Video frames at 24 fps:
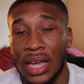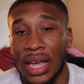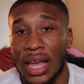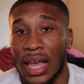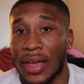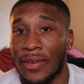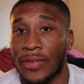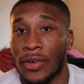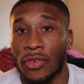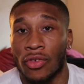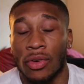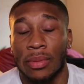
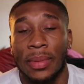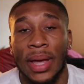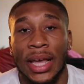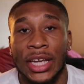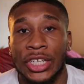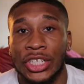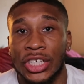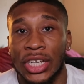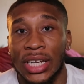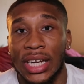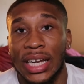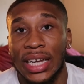If your room
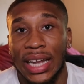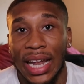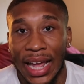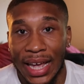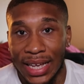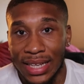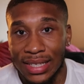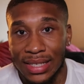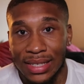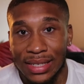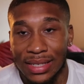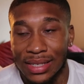has shitty
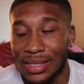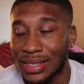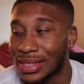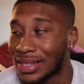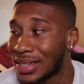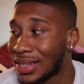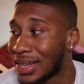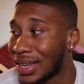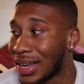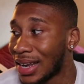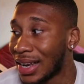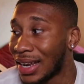lights,
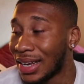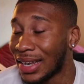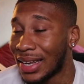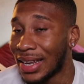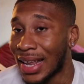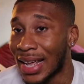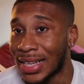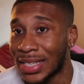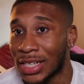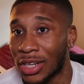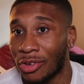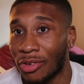
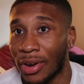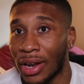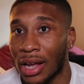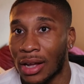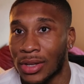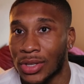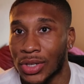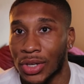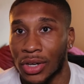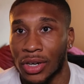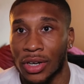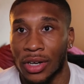that's a great
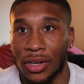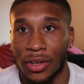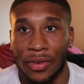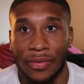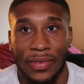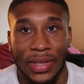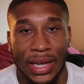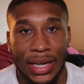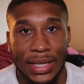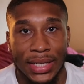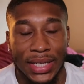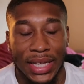
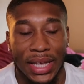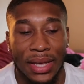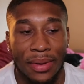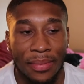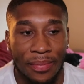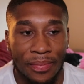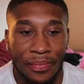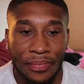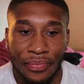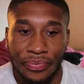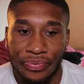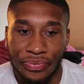alternative. They
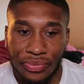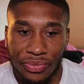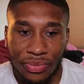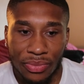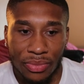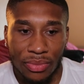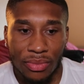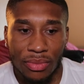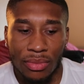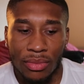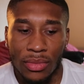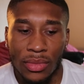dim.
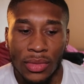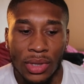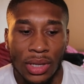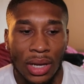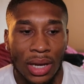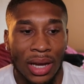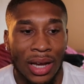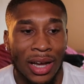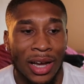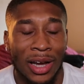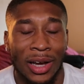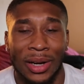
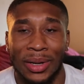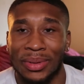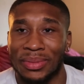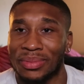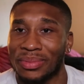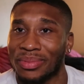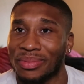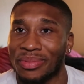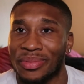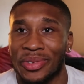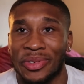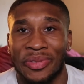
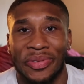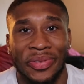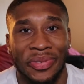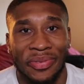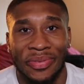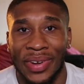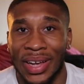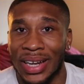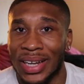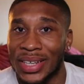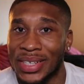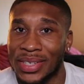Um,
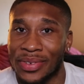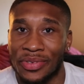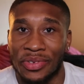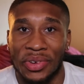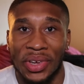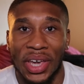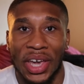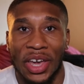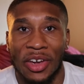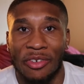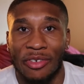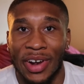fellas, if you're
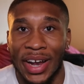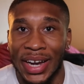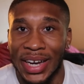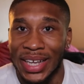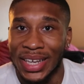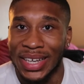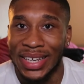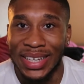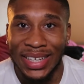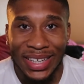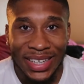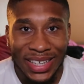getting
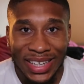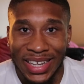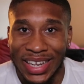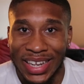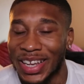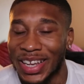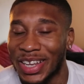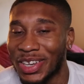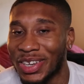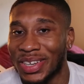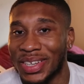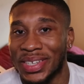ready,
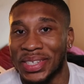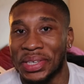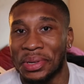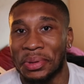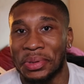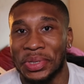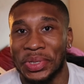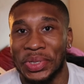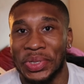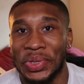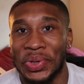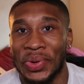you see
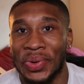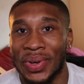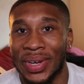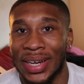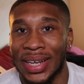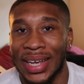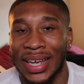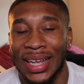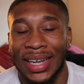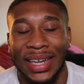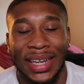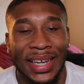what you're doing.
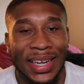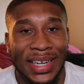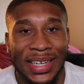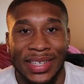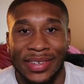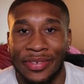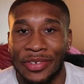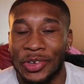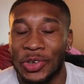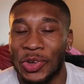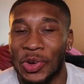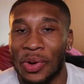Again,
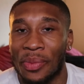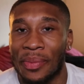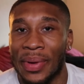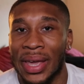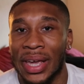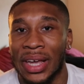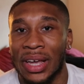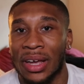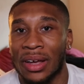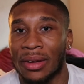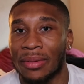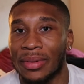ladies, if you're doing
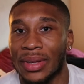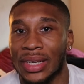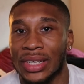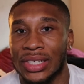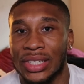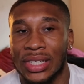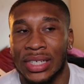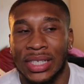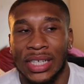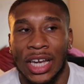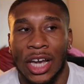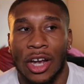makeup, it's
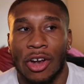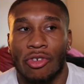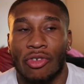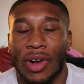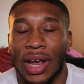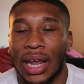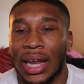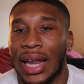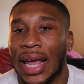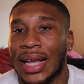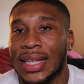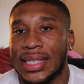just a
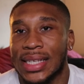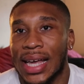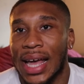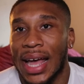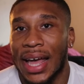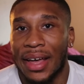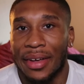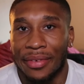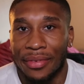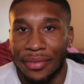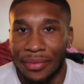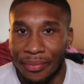great light to
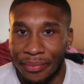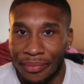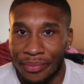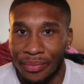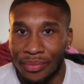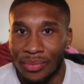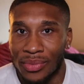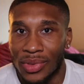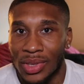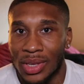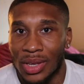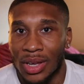
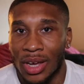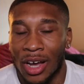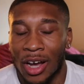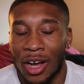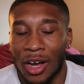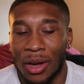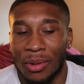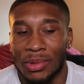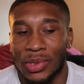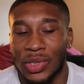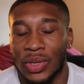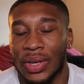have.
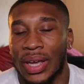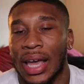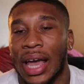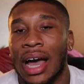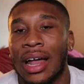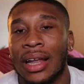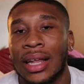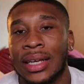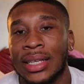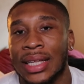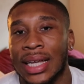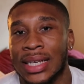Um, so yeah,
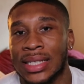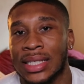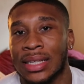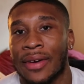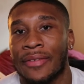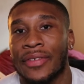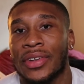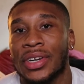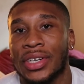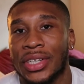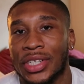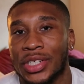I'll link that
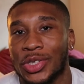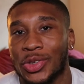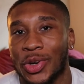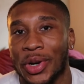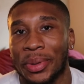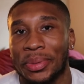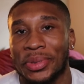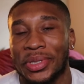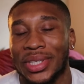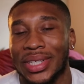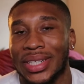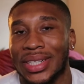stuff in the
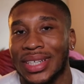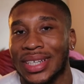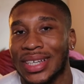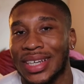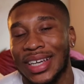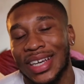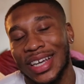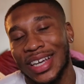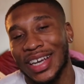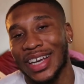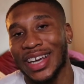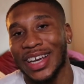description,
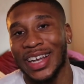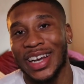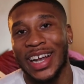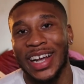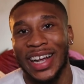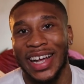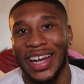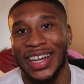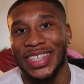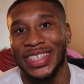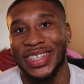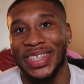and I
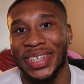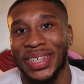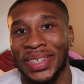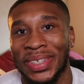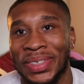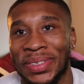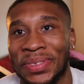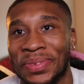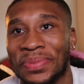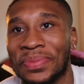got y'all.